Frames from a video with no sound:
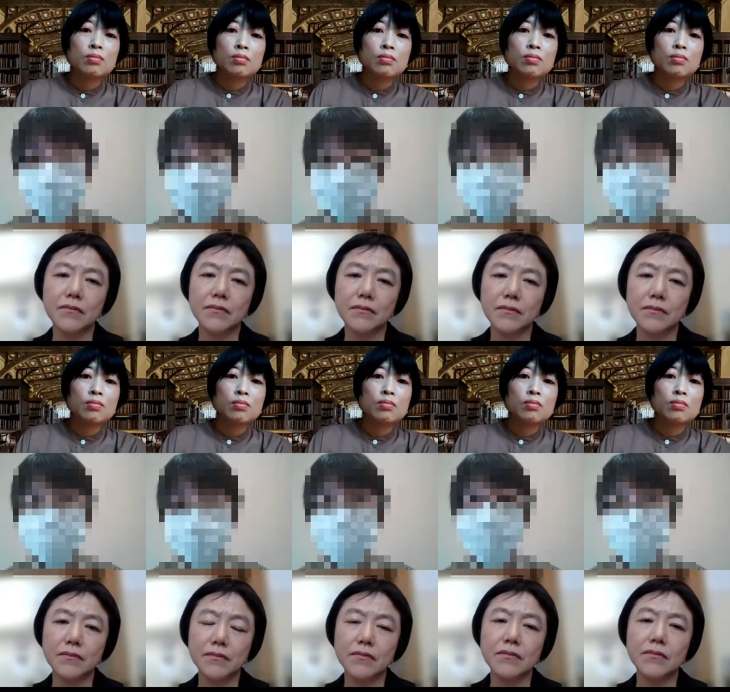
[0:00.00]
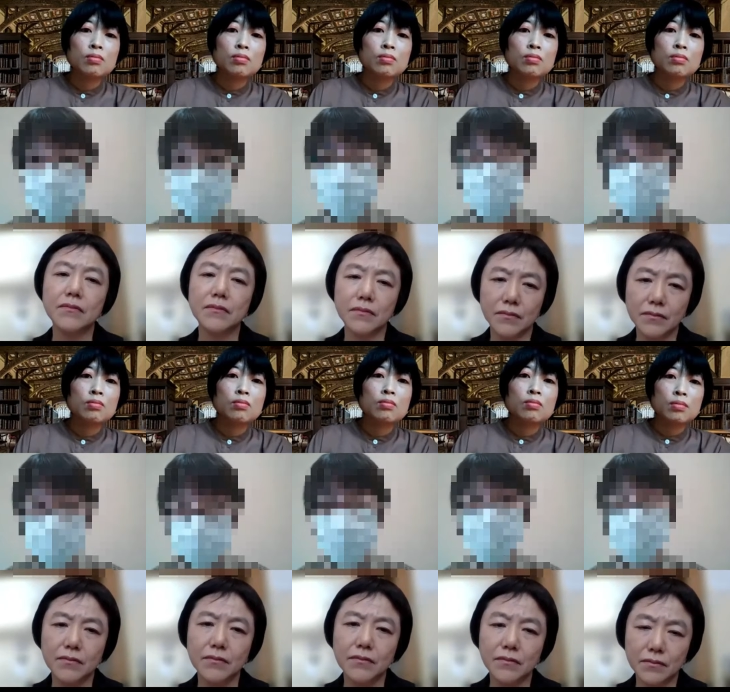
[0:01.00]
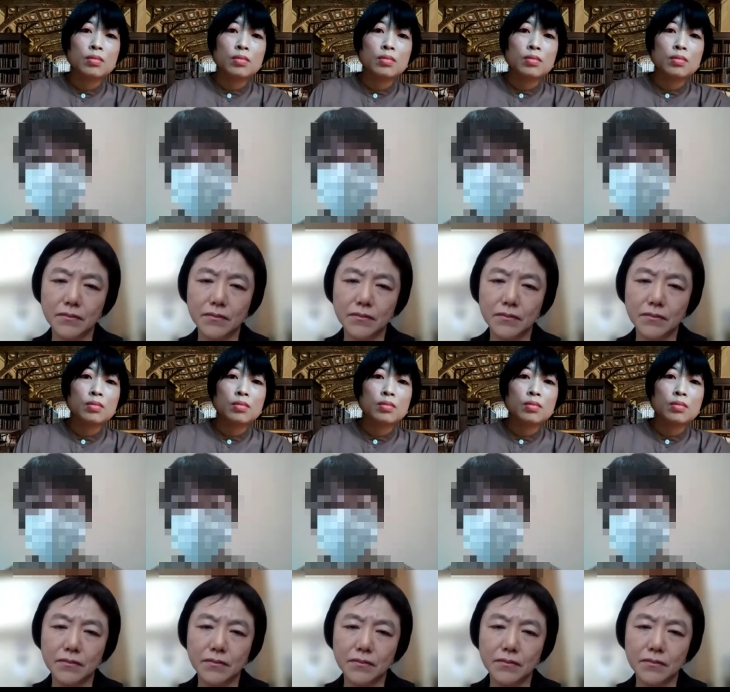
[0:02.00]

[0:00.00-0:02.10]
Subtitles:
Nothing is said.